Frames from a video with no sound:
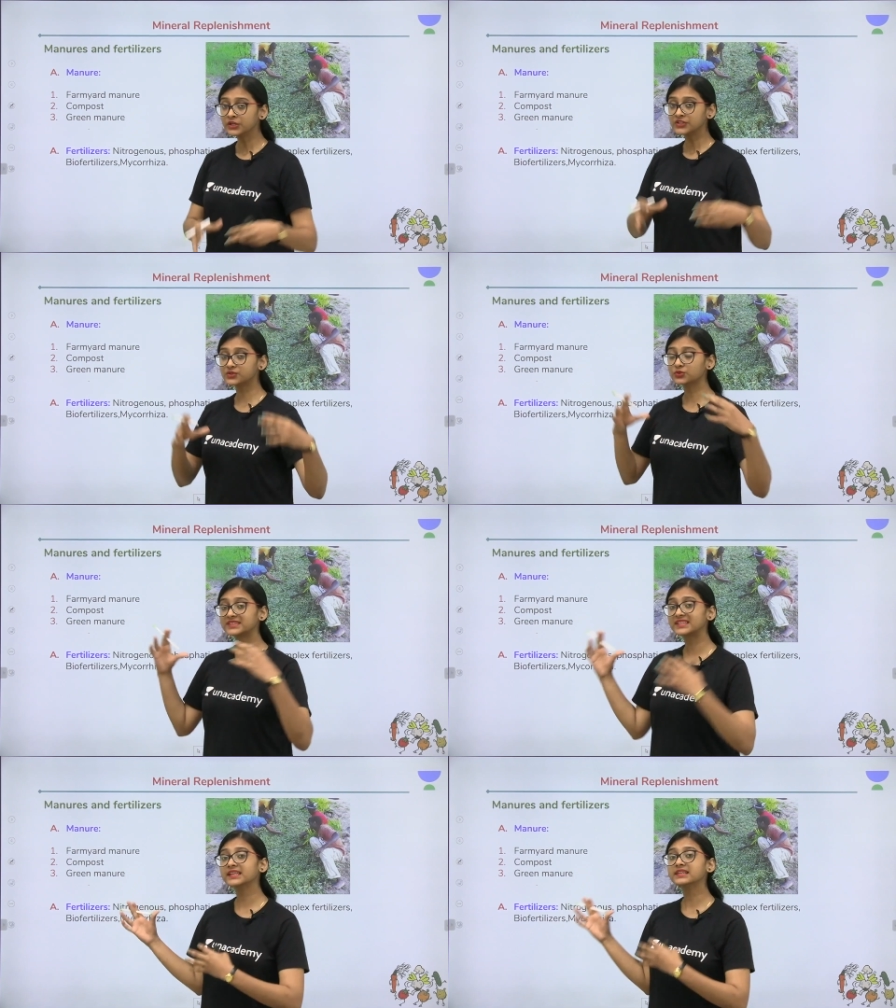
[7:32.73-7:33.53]
So
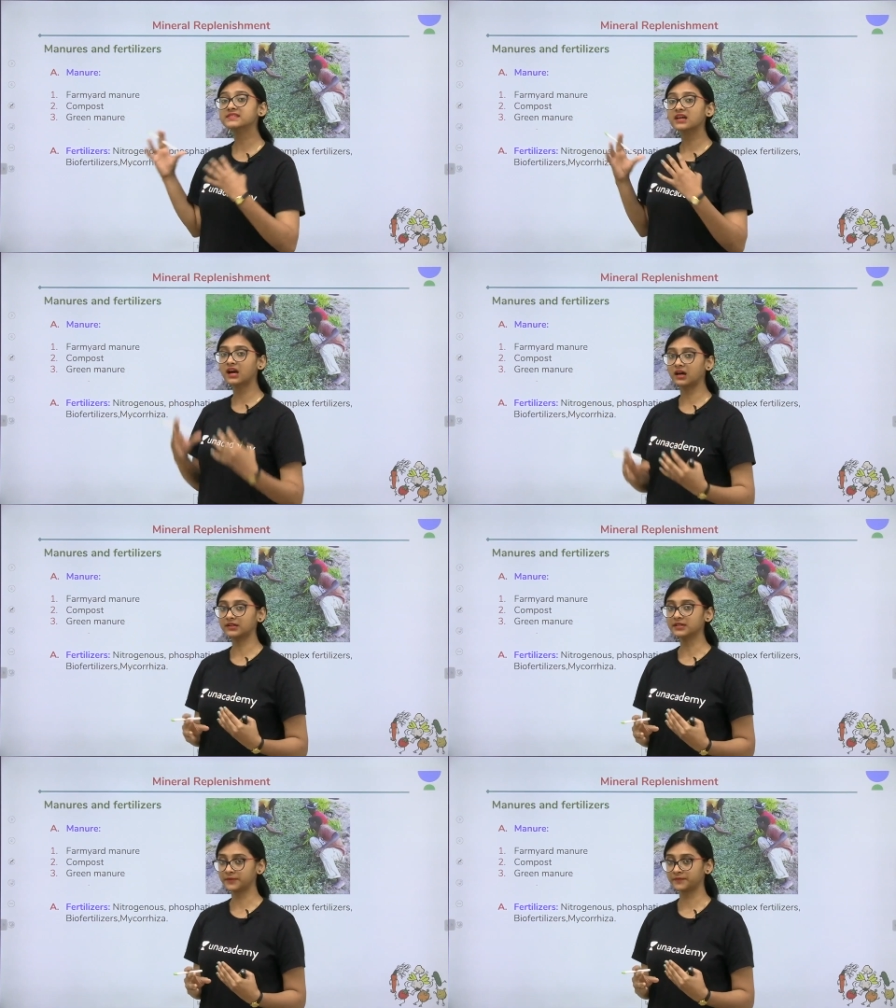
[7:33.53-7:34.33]
these
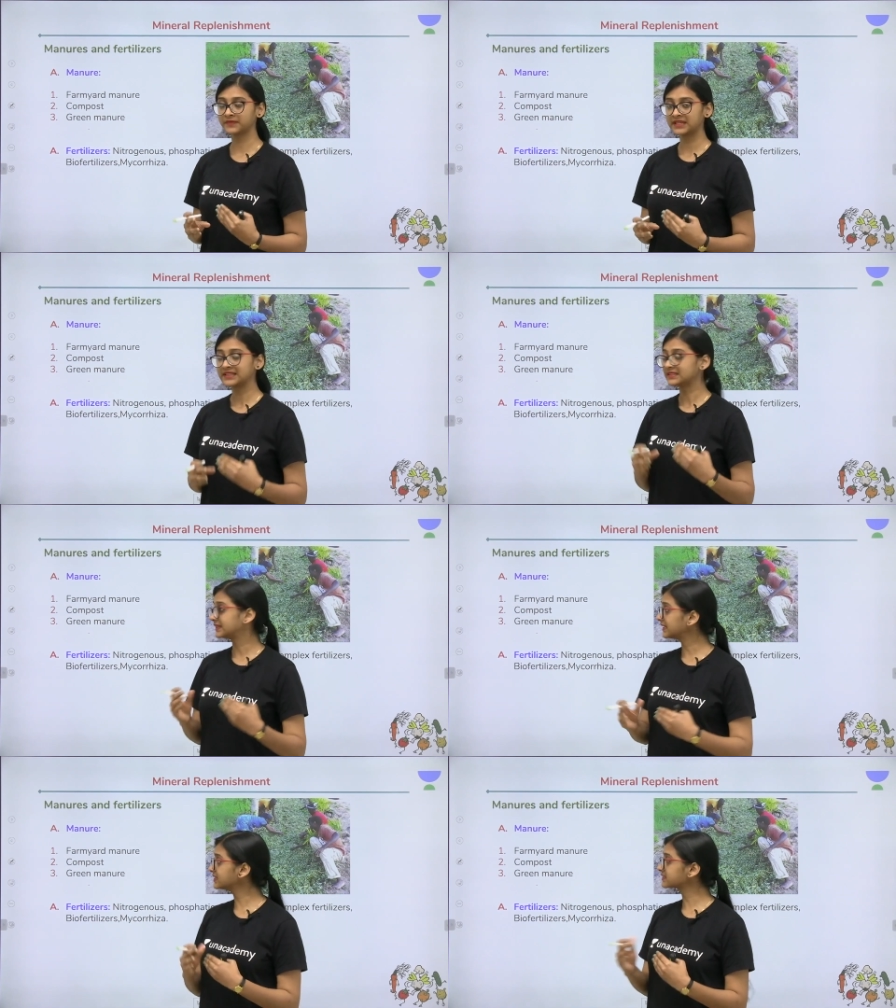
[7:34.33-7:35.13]
are
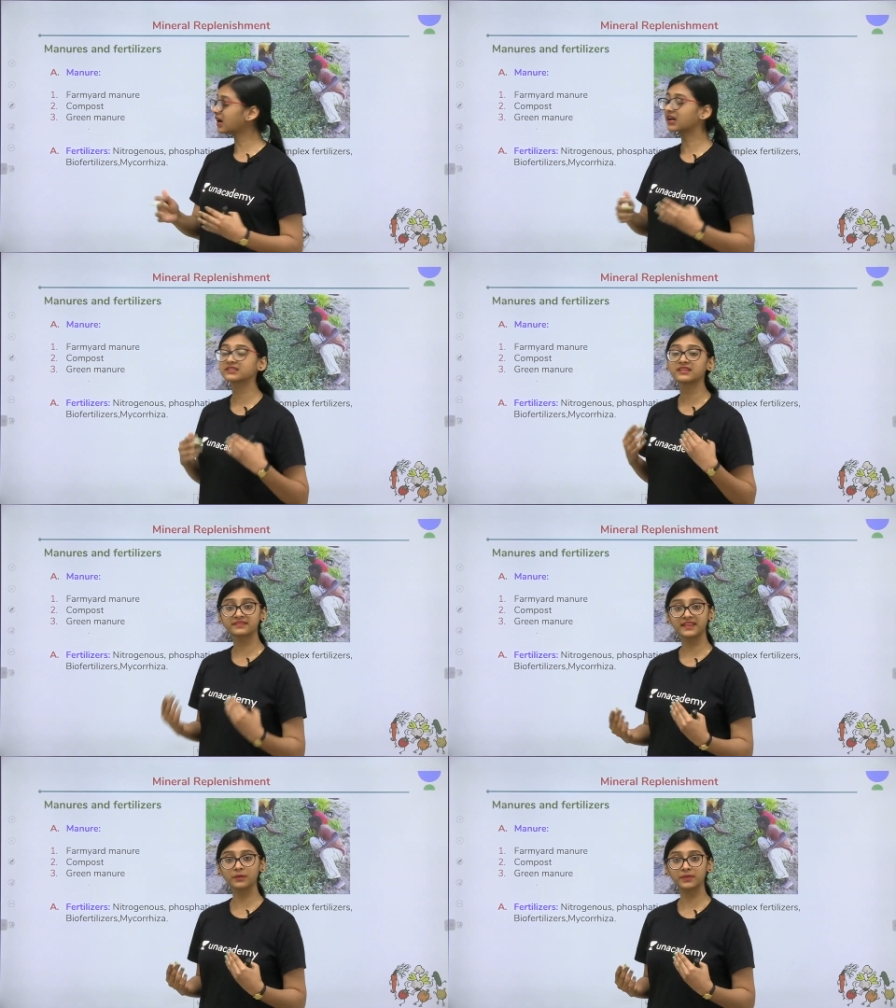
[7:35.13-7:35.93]

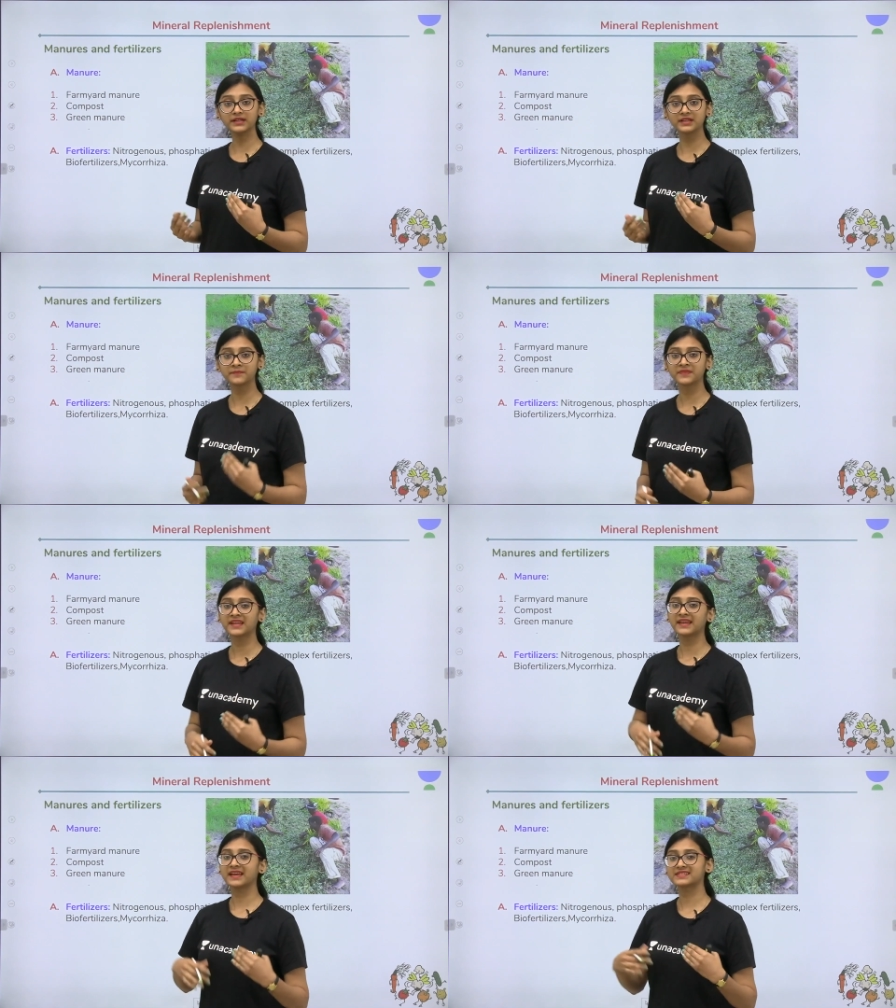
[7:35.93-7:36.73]
nothing but
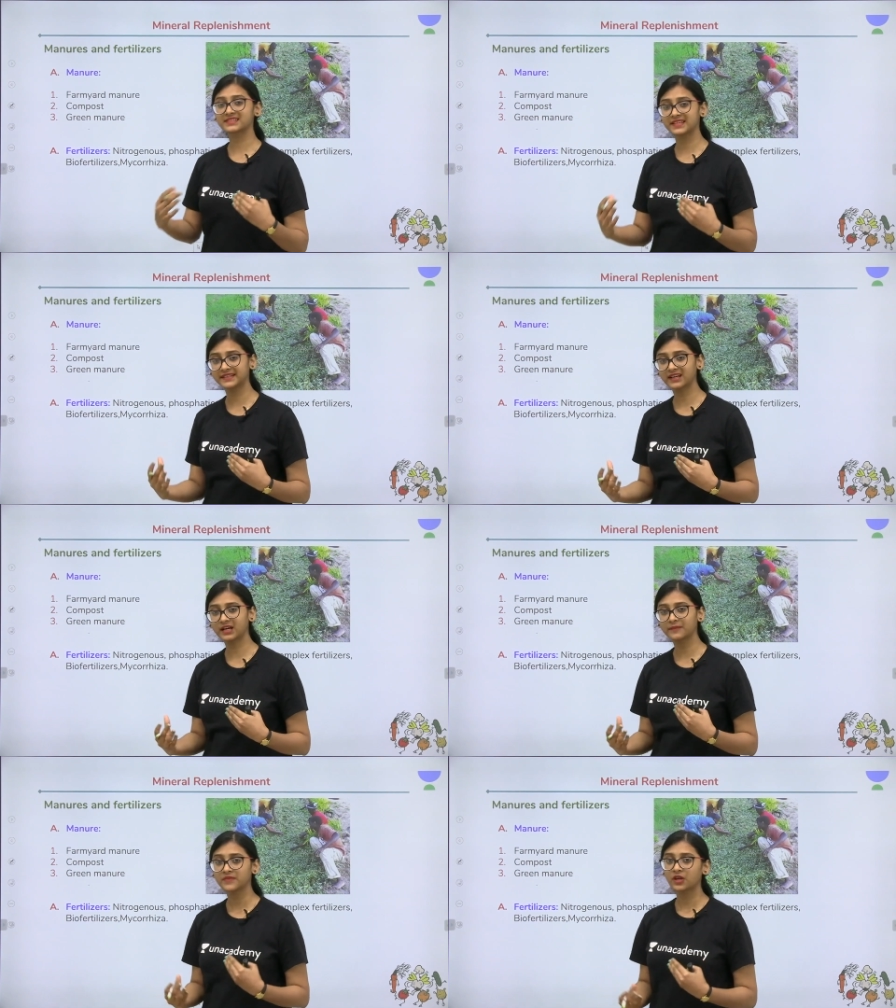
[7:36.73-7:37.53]

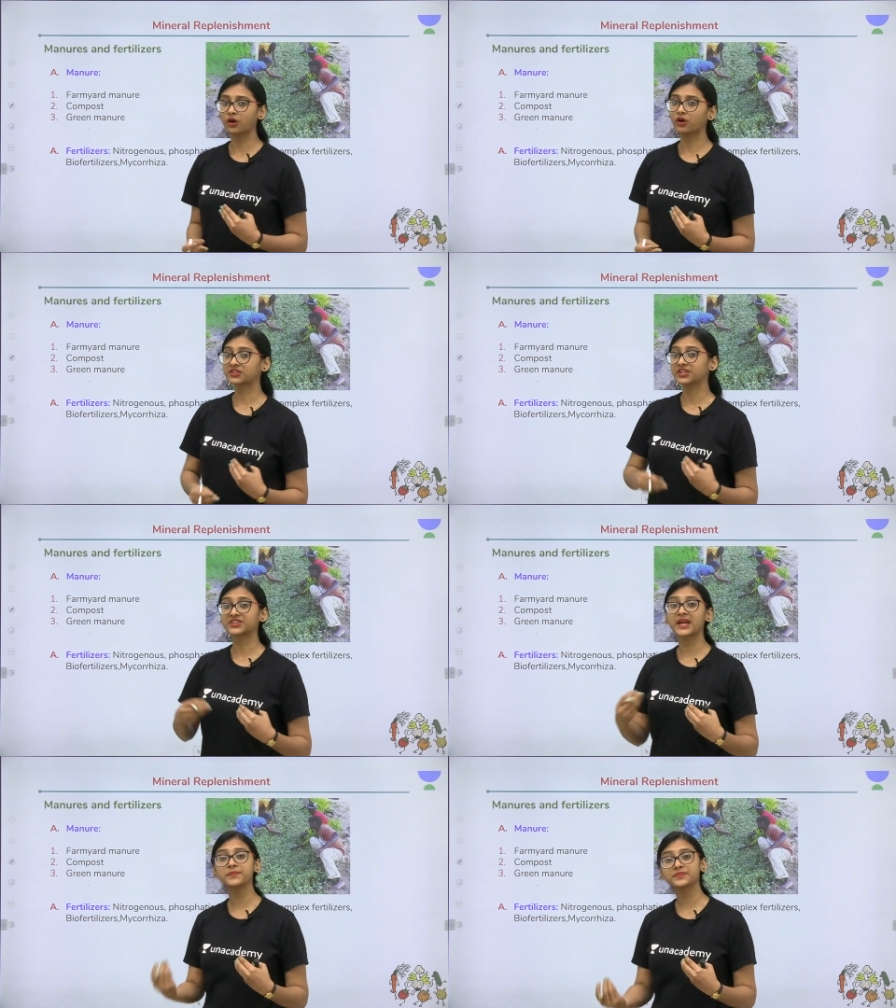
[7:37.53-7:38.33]
excreta or
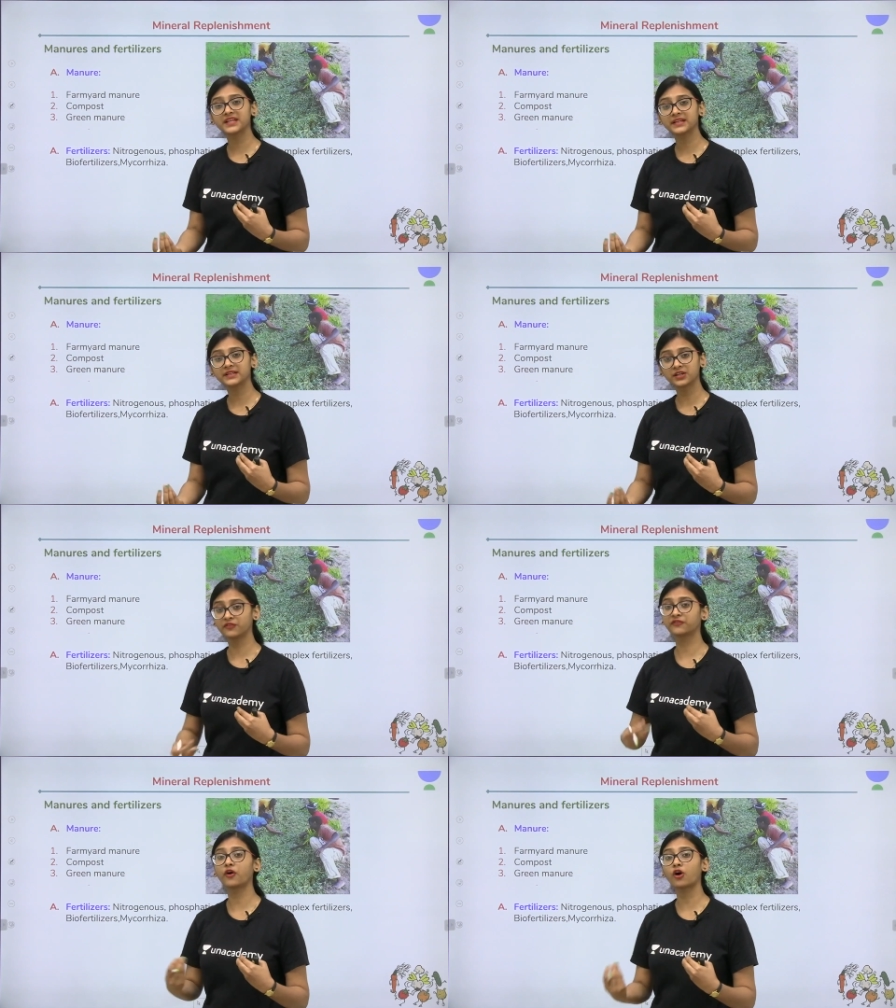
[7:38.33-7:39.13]
remnant
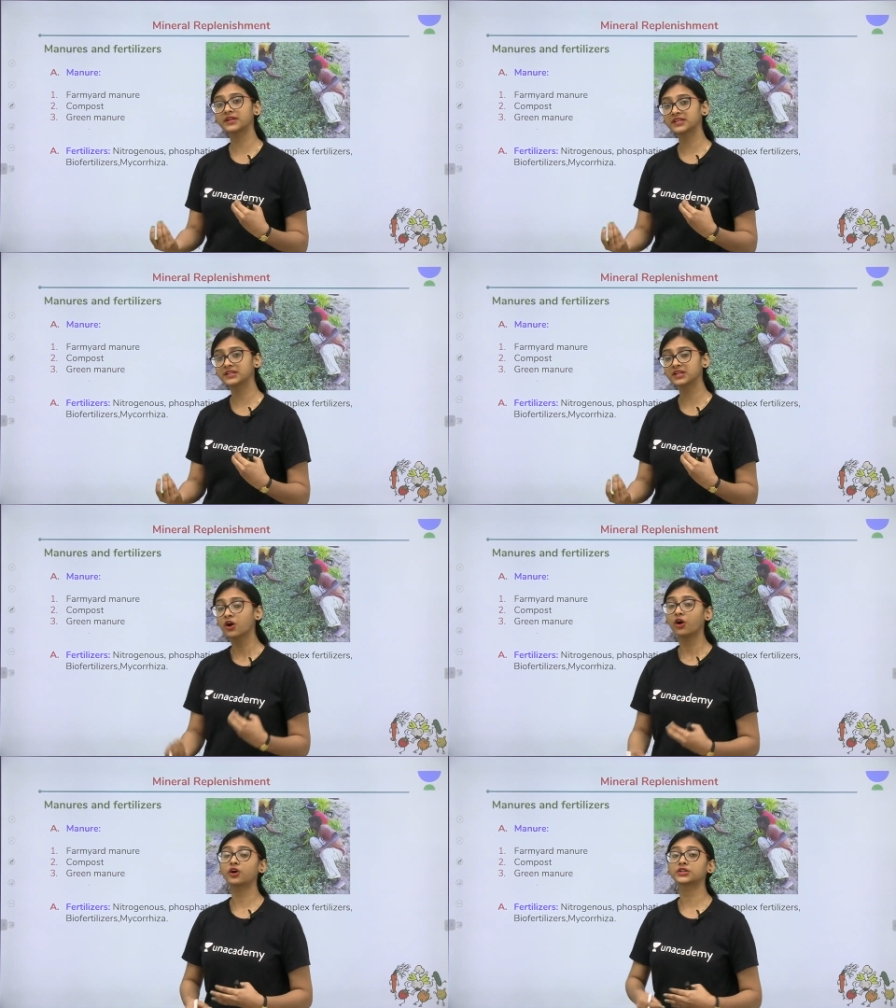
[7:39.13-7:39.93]
fodder
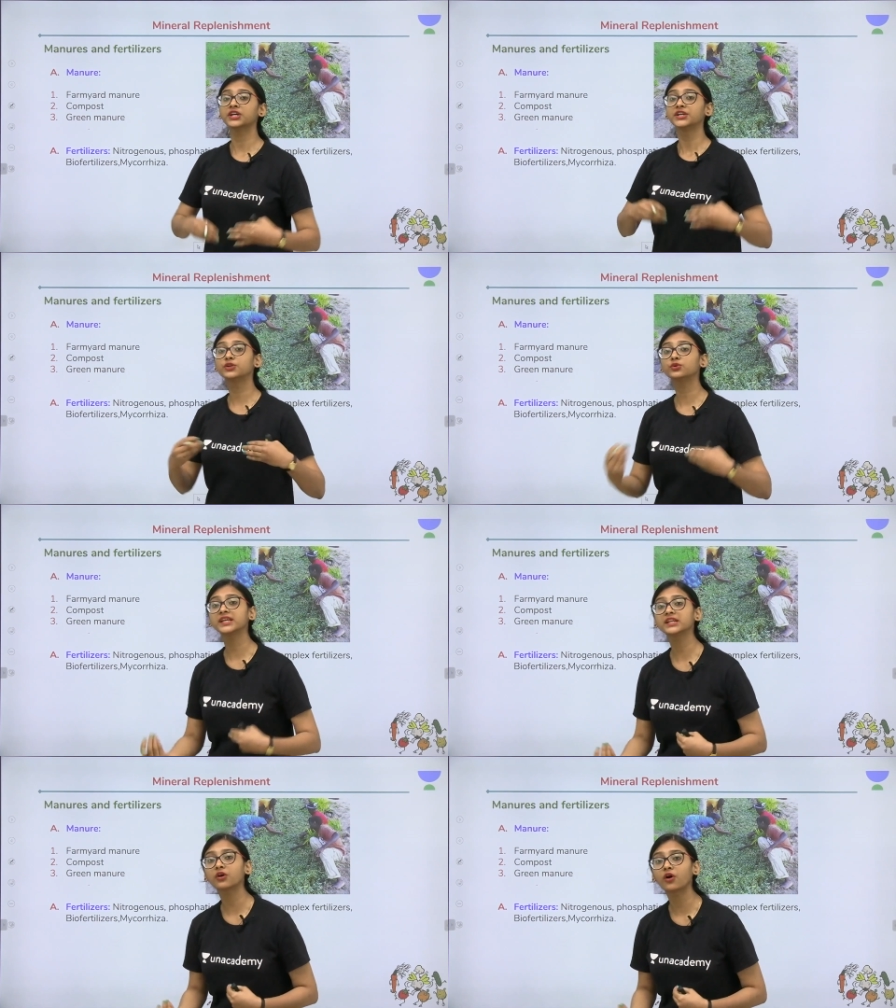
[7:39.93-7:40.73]
or
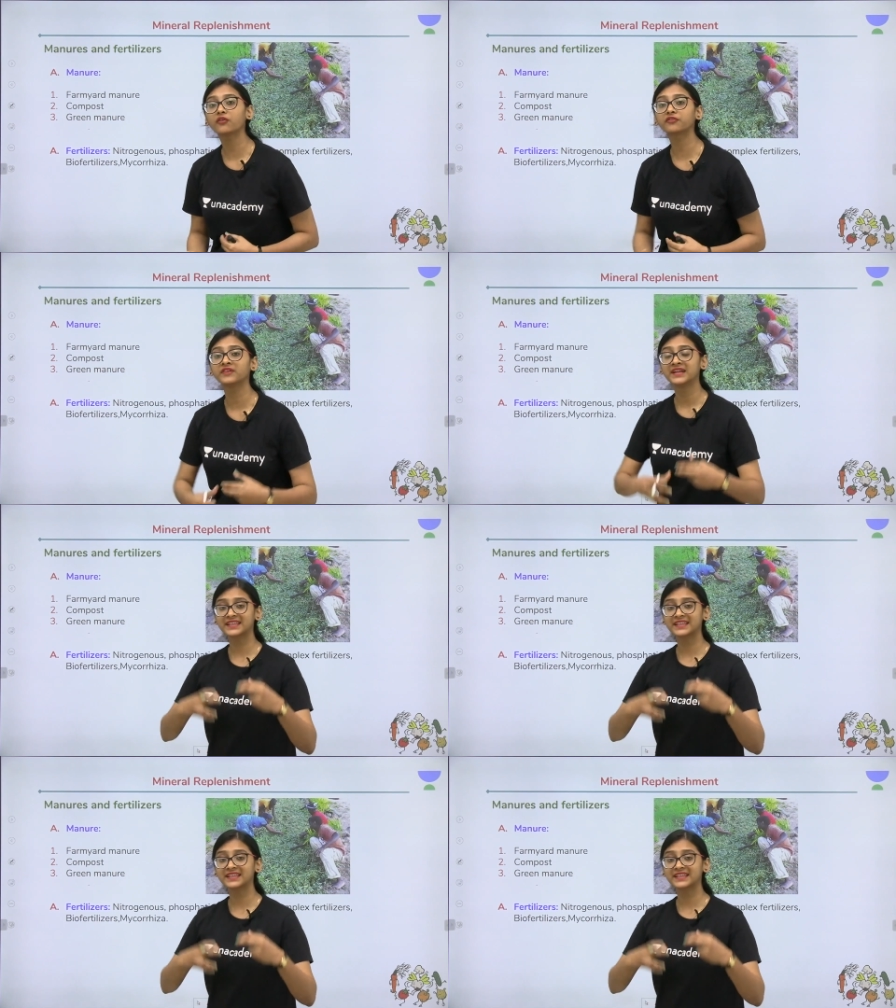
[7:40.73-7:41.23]
urine of